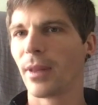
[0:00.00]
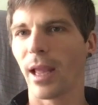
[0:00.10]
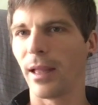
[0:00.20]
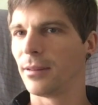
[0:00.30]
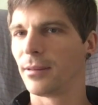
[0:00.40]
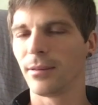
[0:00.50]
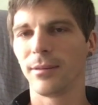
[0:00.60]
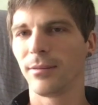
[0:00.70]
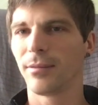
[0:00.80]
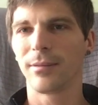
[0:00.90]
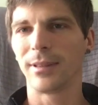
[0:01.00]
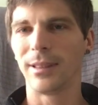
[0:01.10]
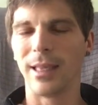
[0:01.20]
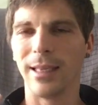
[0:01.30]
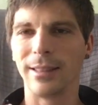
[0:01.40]
and
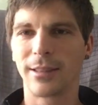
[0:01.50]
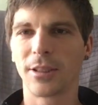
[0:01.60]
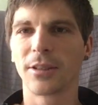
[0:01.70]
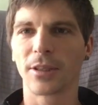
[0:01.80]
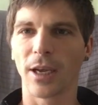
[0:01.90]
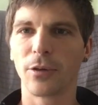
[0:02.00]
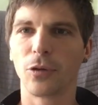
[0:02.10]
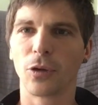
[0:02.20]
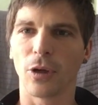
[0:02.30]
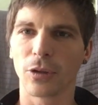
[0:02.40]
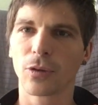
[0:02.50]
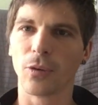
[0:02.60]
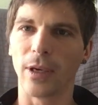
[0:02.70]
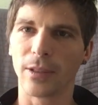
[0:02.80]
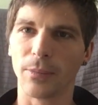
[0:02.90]
it's just going to cost
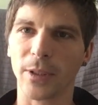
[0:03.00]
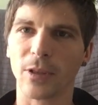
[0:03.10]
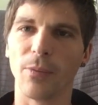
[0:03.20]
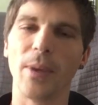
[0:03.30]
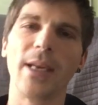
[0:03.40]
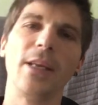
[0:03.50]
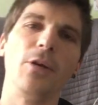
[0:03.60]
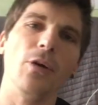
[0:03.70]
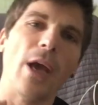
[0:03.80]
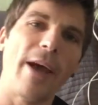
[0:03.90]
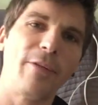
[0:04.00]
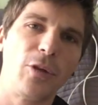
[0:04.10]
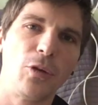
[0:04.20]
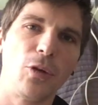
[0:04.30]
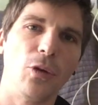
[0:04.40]
quite a bit of money. You have
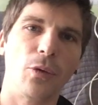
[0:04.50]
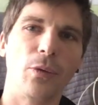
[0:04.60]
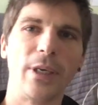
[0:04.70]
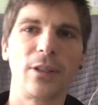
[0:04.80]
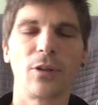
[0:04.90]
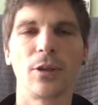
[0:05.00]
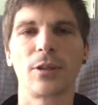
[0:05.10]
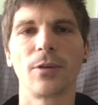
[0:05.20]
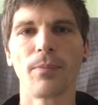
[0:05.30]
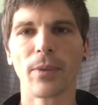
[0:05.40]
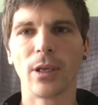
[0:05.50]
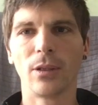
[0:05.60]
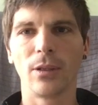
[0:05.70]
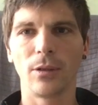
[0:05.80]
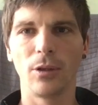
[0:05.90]
to do your research,
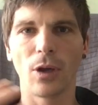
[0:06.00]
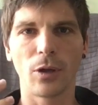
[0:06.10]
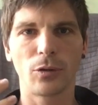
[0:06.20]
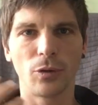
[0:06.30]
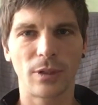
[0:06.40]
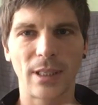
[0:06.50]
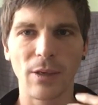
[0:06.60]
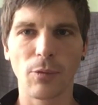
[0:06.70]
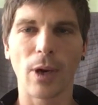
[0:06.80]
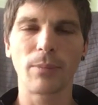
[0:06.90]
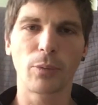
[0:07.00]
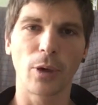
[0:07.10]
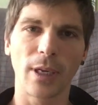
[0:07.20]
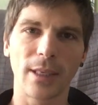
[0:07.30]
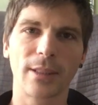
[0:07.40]
to see what
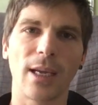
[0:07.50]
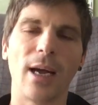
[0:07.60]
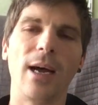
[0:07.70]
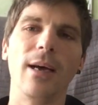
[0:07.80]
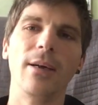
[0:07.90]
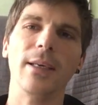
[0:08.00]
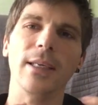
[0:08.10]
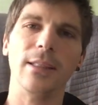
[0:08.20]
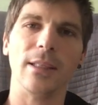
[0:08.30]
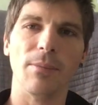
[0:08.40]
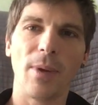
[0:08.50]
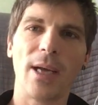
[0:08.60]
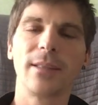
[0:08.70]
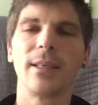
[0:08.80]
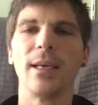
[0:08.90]
products are in
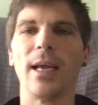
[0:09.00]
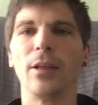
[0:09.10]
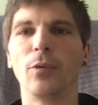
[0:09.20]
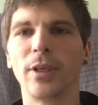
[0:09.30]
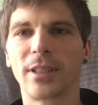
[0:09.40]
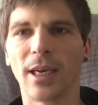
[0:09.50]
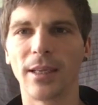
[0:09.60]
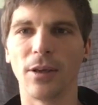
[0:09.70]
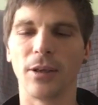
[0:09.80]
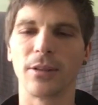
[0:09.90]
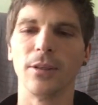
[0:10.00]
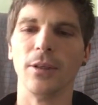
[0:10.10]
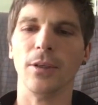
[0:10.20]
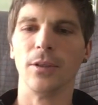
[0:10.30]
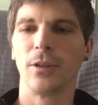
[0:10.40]
demand and which are not.
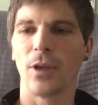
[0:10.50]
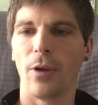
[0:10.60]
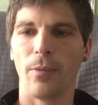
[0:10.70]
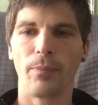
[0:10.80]
So,